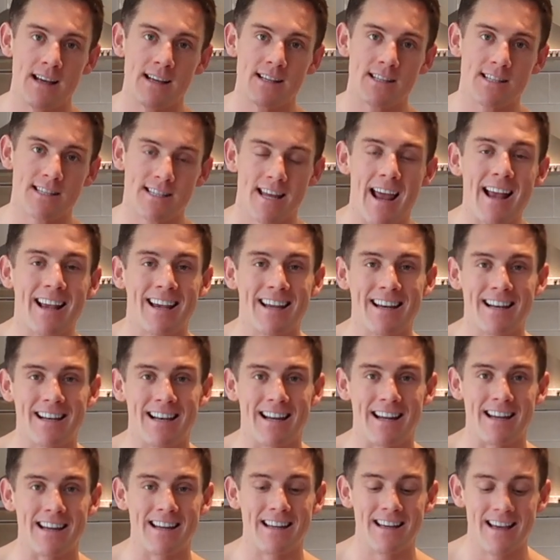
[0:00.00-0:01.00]

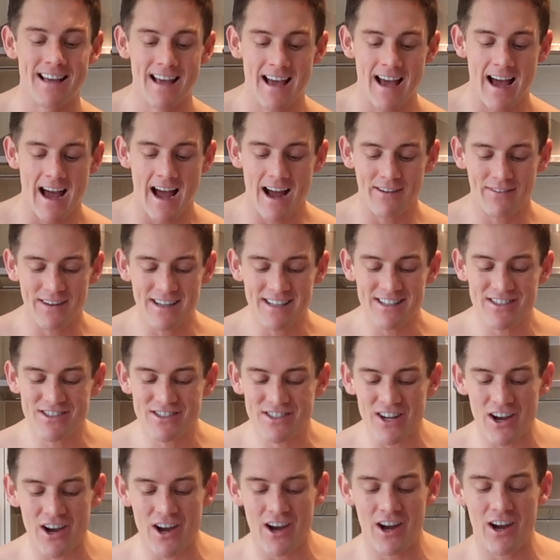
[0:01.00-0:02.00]
Secondly, having
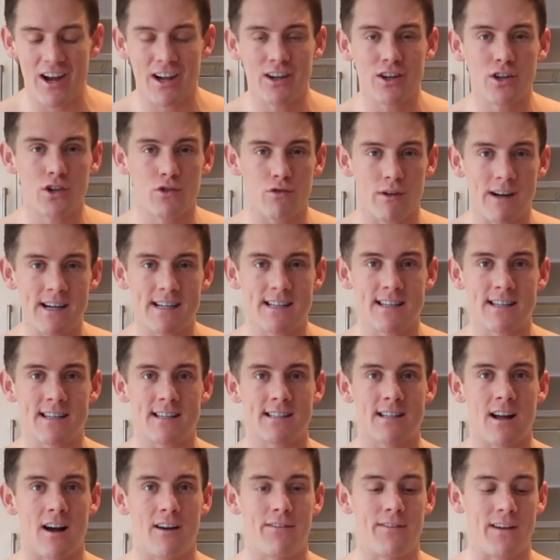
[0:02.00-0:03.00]
dirt and grease and
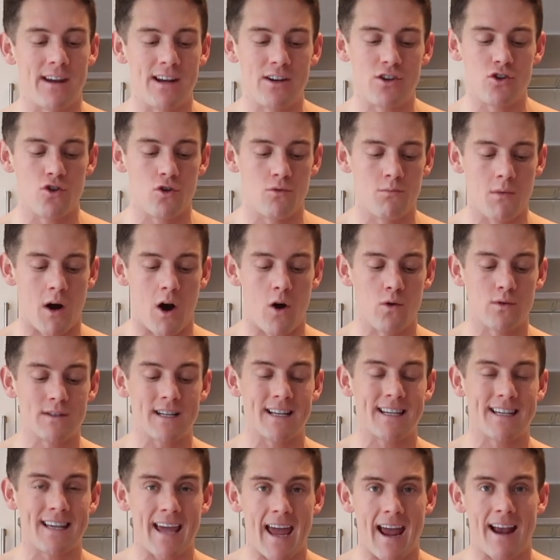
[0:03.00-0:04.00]
stuff in your moulds
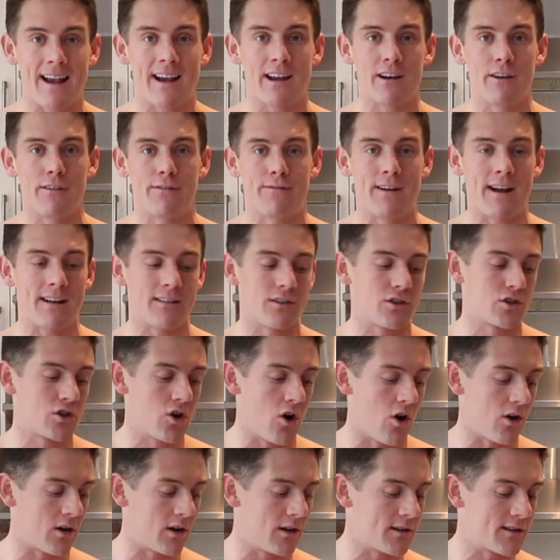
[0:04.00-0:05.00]
again can affect the
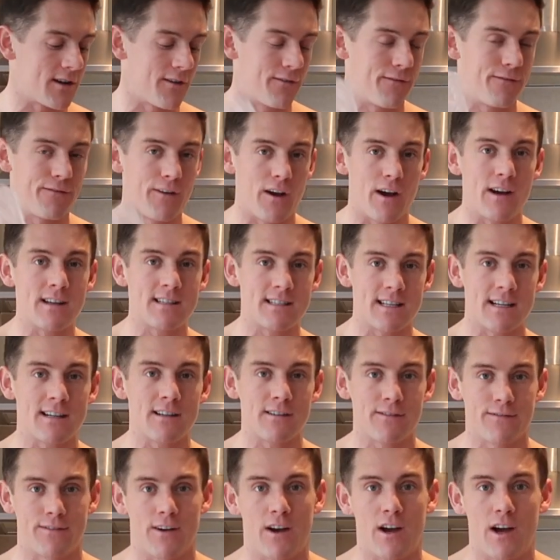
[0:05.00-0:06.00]
chocolate. So first
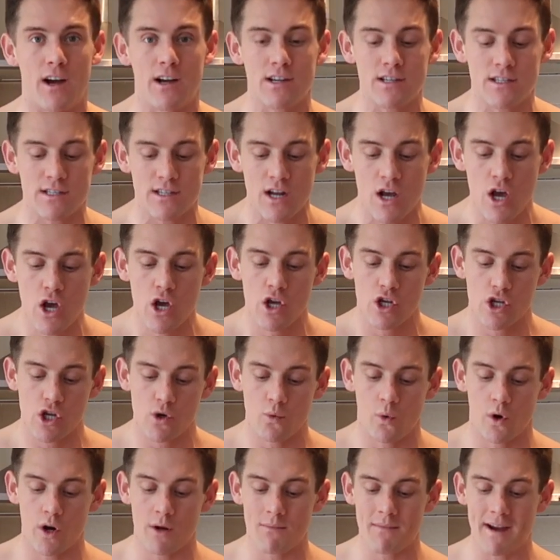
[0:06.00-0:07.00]
things first,
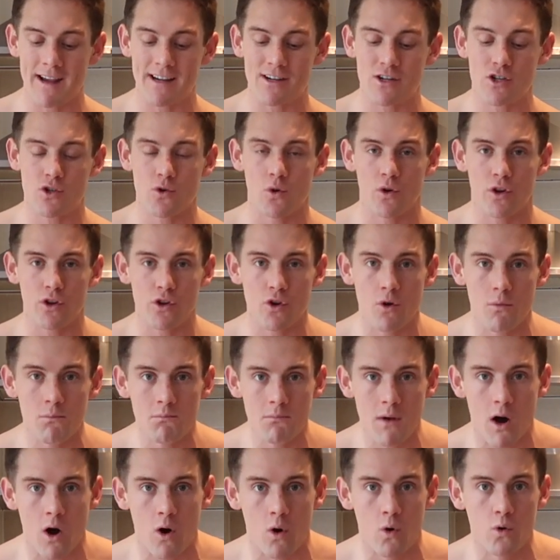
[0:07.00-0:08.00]
you want to make sure that your
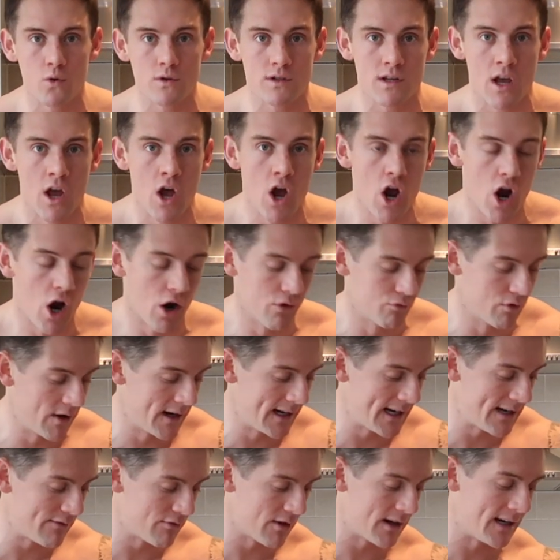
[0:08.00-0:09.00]
moulds are
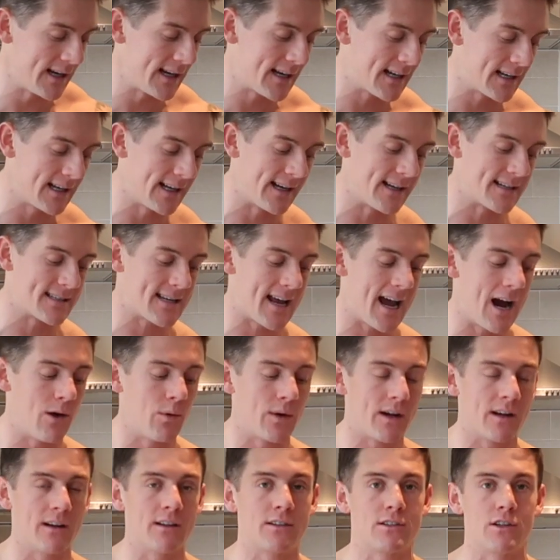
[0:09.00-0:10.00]
really, really clean. So how
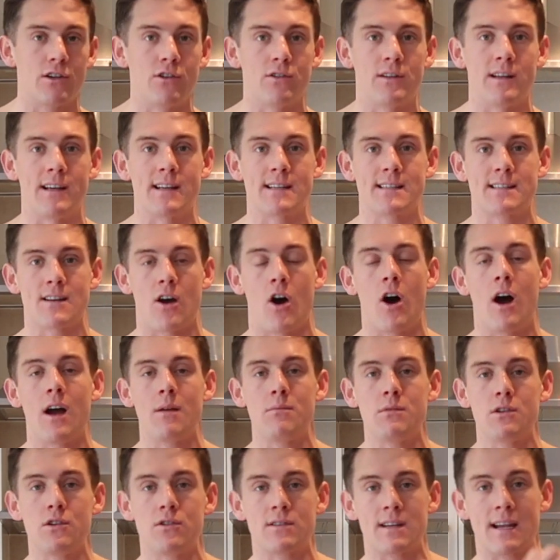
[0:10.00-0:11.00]
are we going to do this?
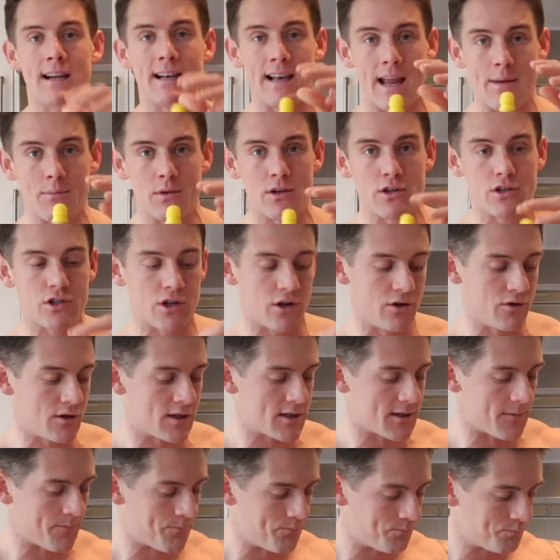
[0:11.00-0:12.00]
I'm using lemon
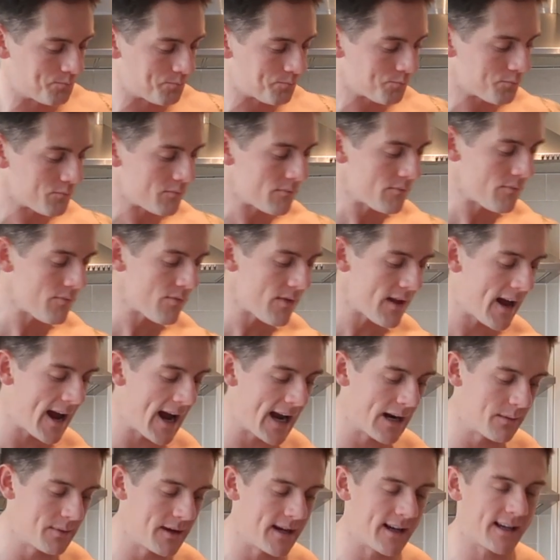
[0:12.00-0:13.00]
juice
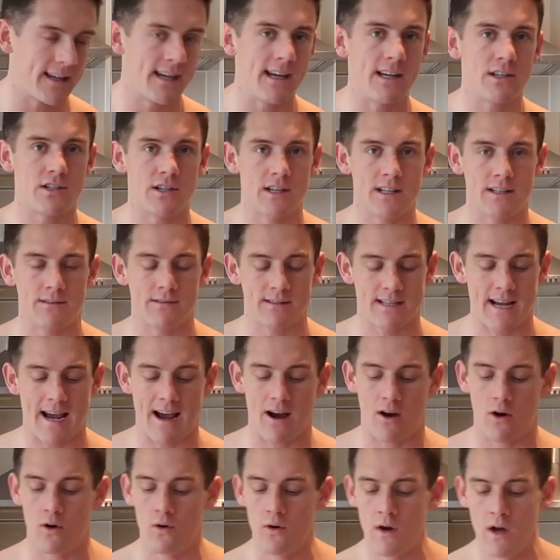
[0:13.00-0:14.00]
and a bit of kitchen
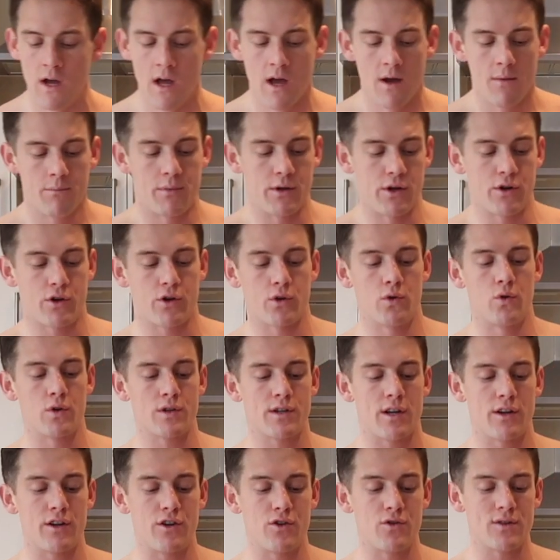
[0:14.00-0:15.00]
towel, but you can
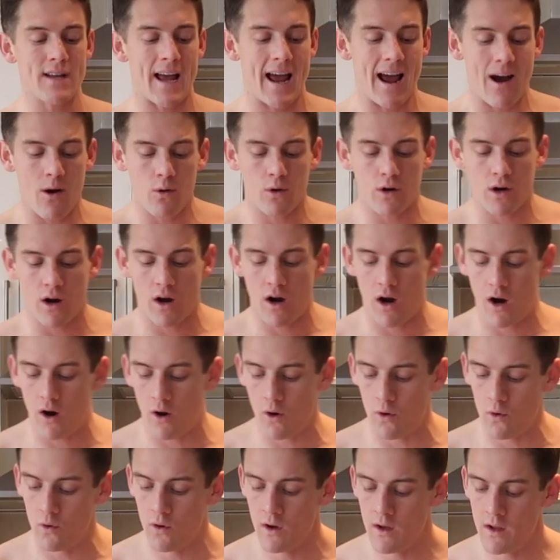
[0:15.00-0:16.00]
also use
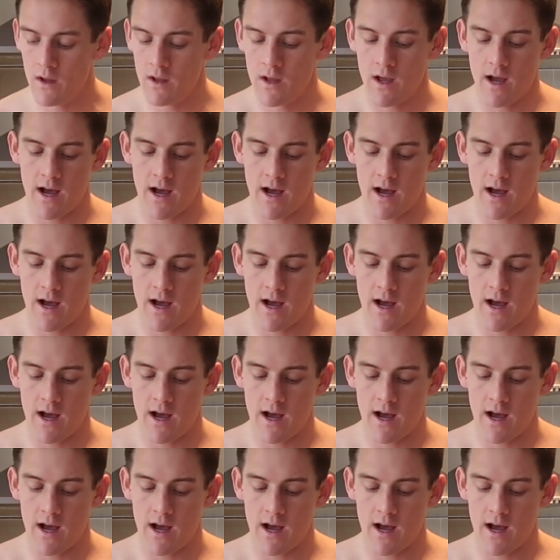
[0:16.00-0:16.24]
alcohol,